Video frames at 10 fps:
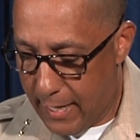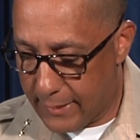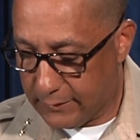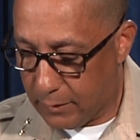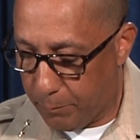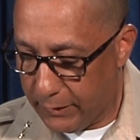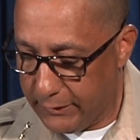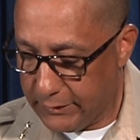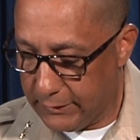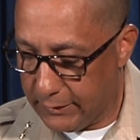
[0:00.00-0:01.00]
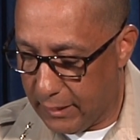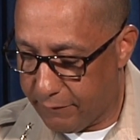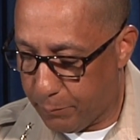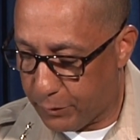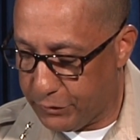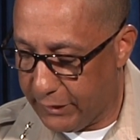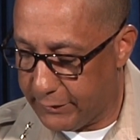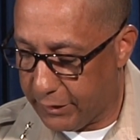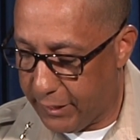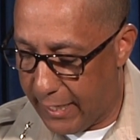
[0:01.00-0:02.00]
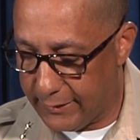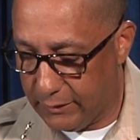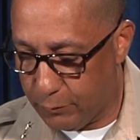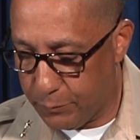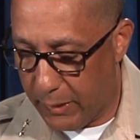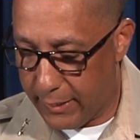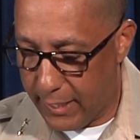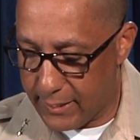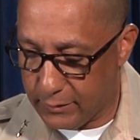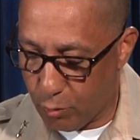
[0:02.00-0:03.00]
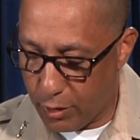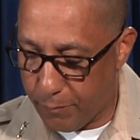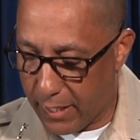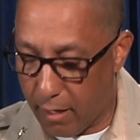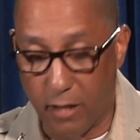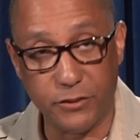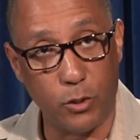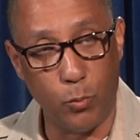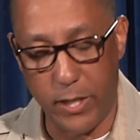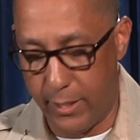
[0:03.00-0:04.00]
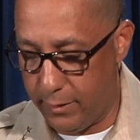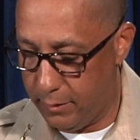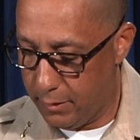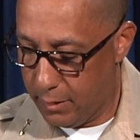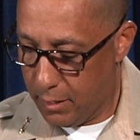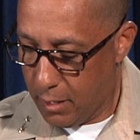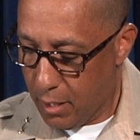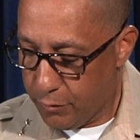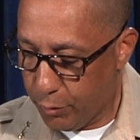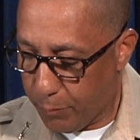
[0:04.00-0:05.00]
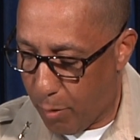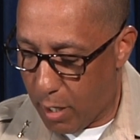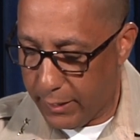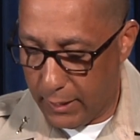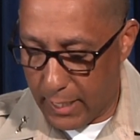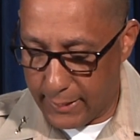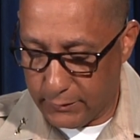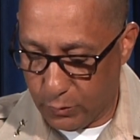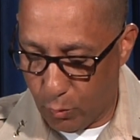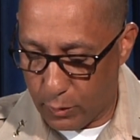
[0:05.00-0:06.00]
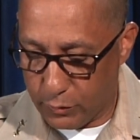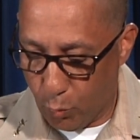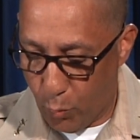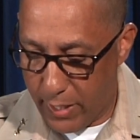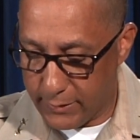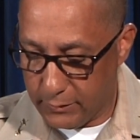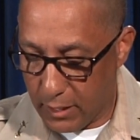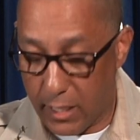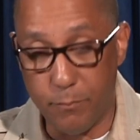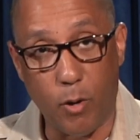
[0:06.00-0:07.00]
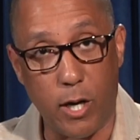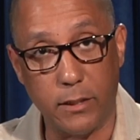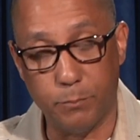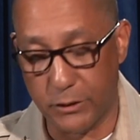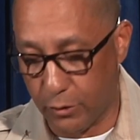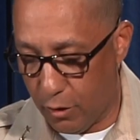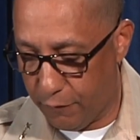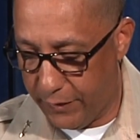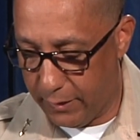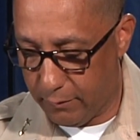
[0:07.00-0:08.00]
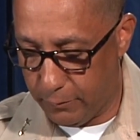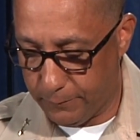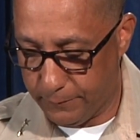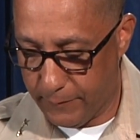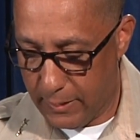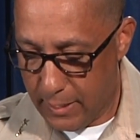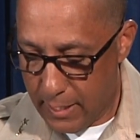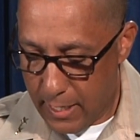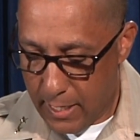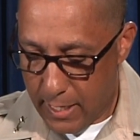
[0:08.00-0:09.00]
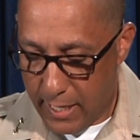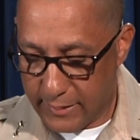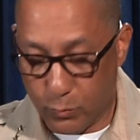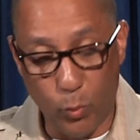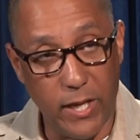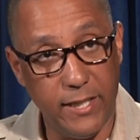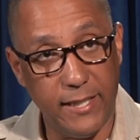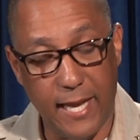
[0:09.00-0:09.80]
At the completion of the procedure, Ganci was being escorted by Officer Wynn through the parking lot towards Wynn's unmarked patrol vehicle. As Wynn and